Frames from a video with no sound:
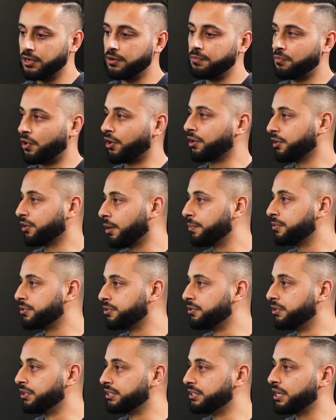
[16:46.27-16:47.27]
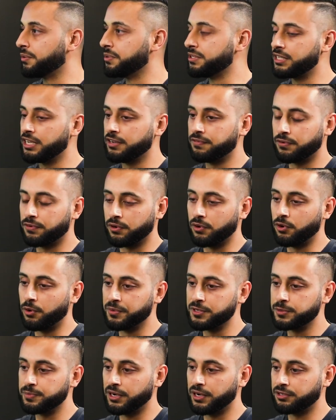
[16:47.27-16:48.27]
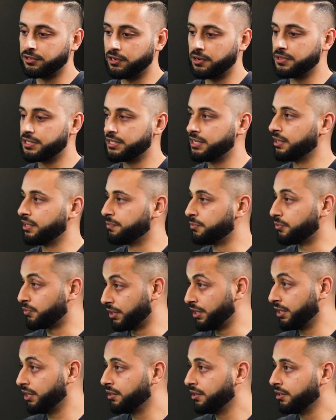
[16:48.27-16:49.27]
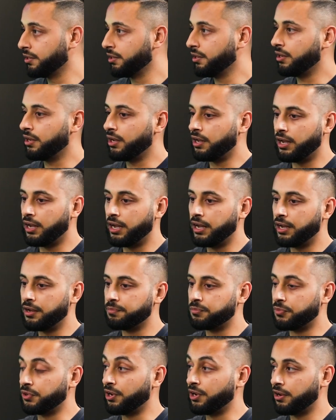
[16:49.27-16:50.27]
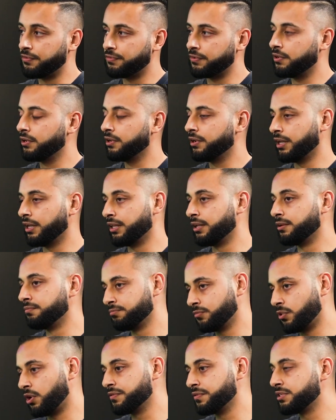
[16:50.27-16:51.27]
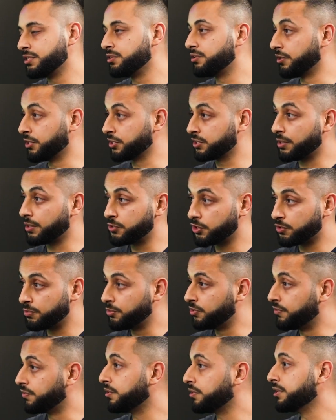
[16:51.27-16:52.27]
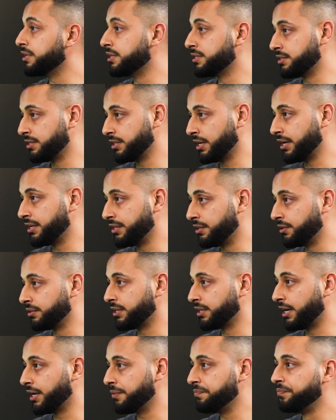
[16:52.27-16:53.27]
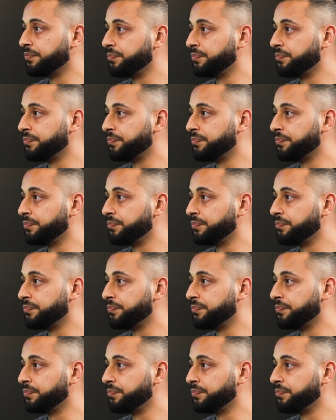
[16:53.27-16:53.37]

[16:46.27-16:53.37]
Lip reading: market opportunities, I would say, for a home inspector. I would say pre-offer, and then obviously during subject removal is the ideal time.